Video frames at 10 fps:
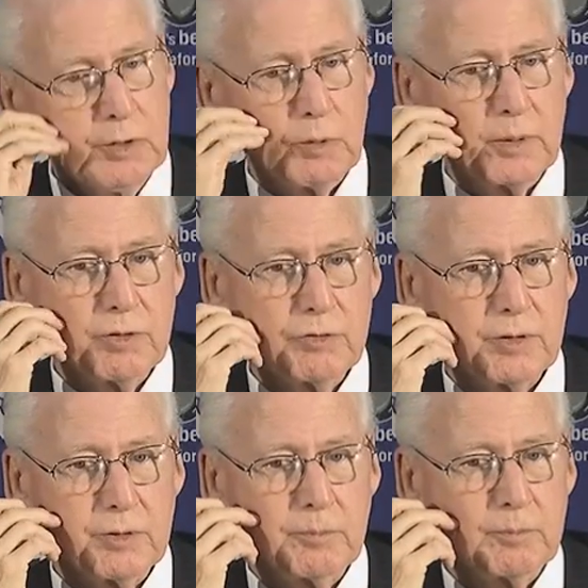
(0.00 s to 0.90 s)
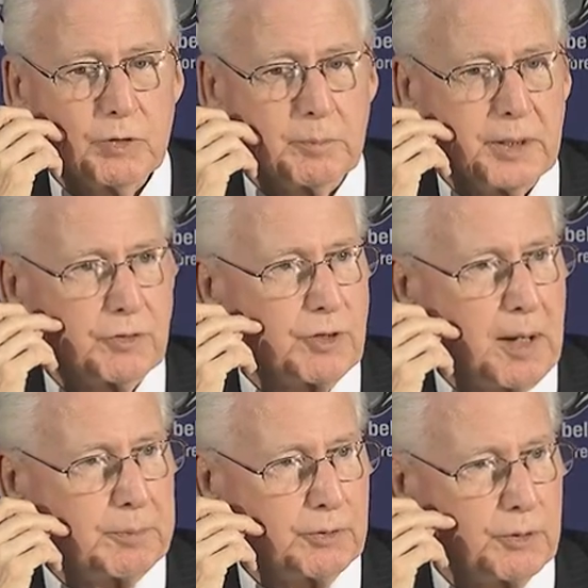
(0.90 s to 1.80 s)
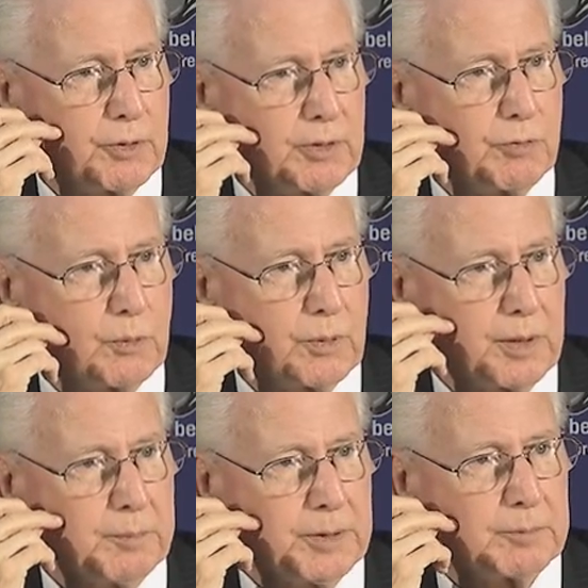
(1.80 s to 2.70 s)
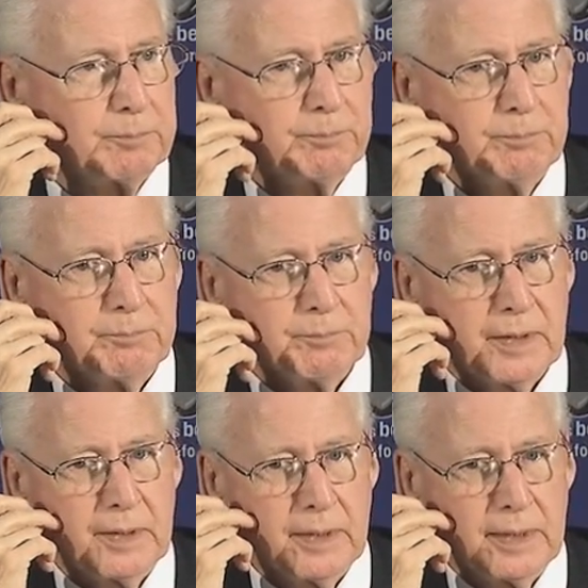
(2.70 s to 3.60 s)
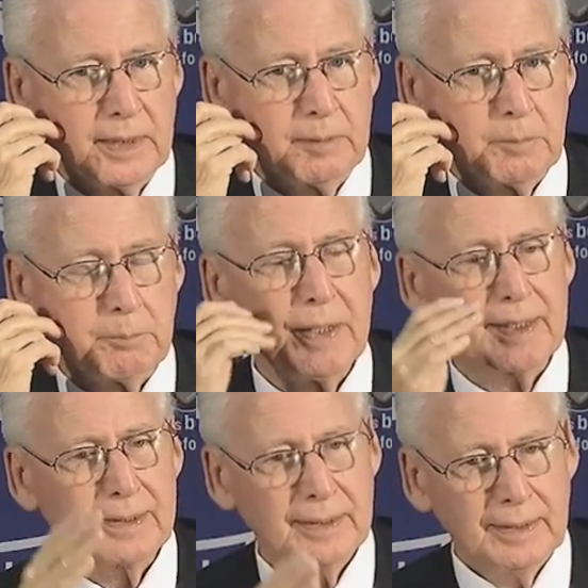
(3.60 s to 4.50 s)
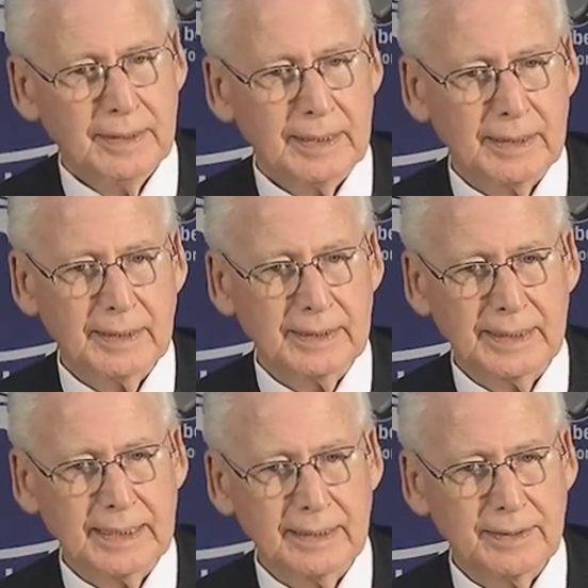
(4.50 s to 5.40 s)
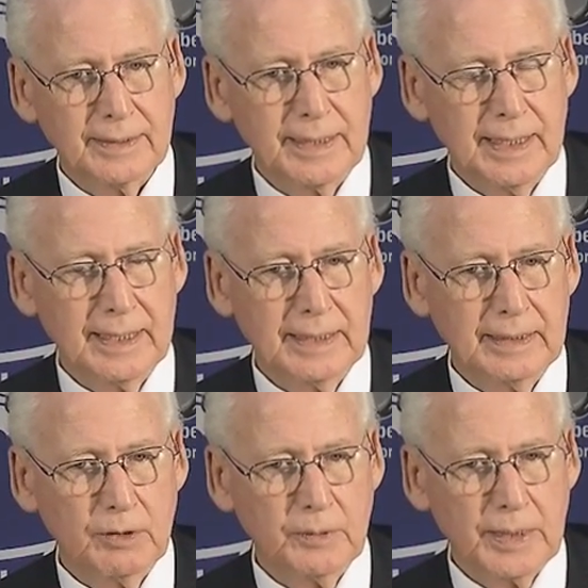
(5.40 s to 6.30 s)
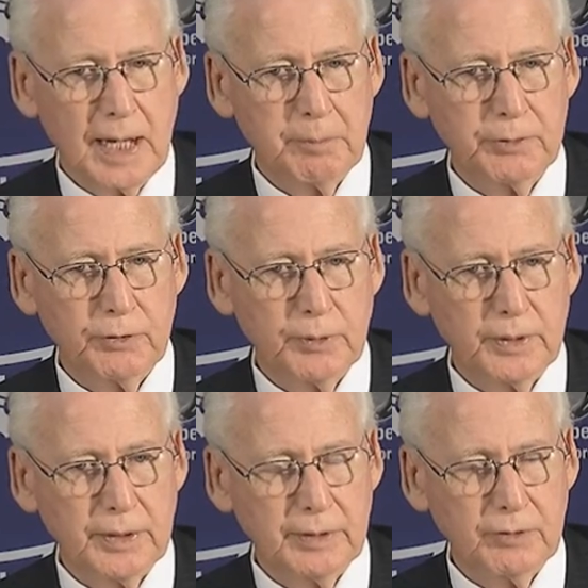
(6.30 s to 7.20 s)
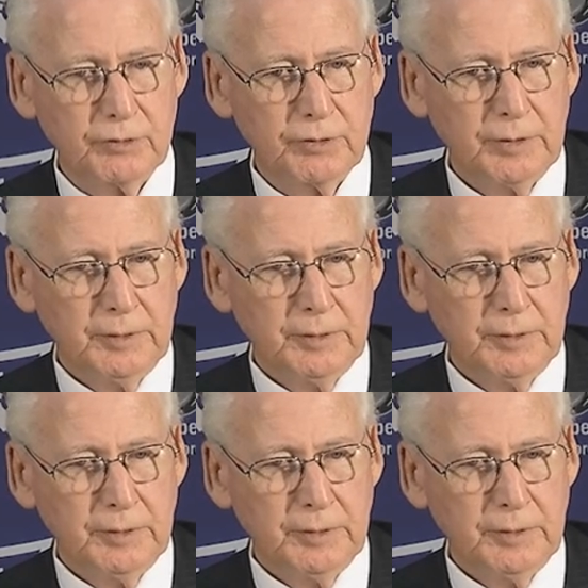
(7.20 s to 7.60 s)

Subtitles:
You know, it is a tremendous opportunity for them, but at the end of the day, you know, the opportunity is